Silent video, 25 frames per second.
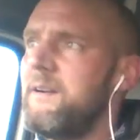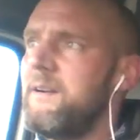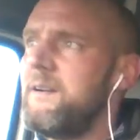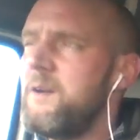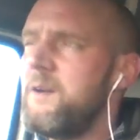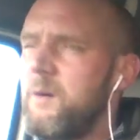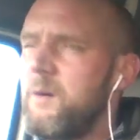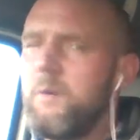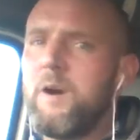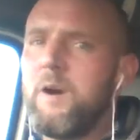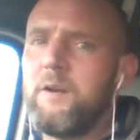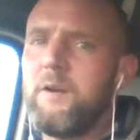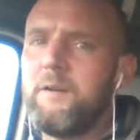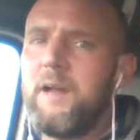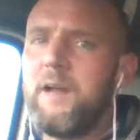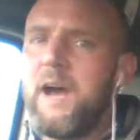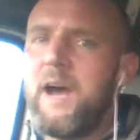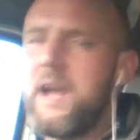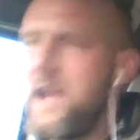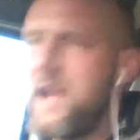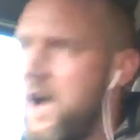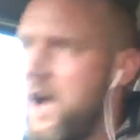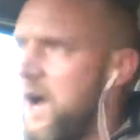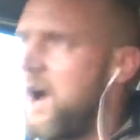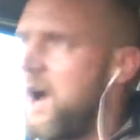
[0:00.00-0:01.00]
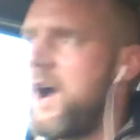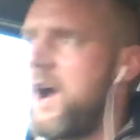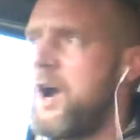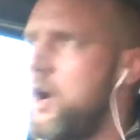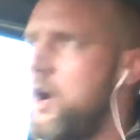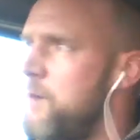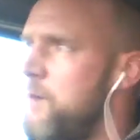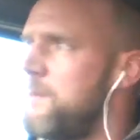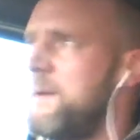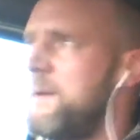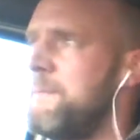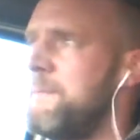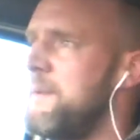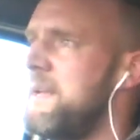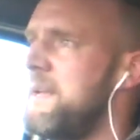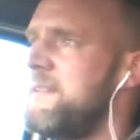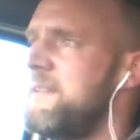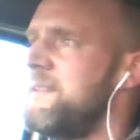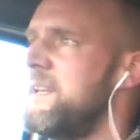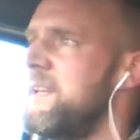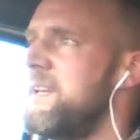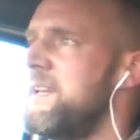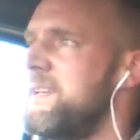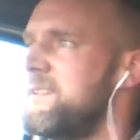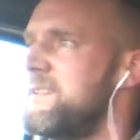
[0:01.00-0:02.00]
come on, I hope you mean
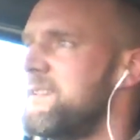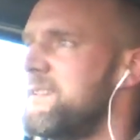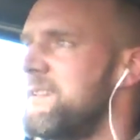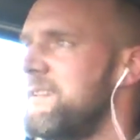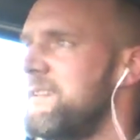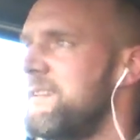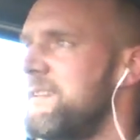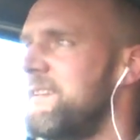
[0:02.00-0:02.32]
this.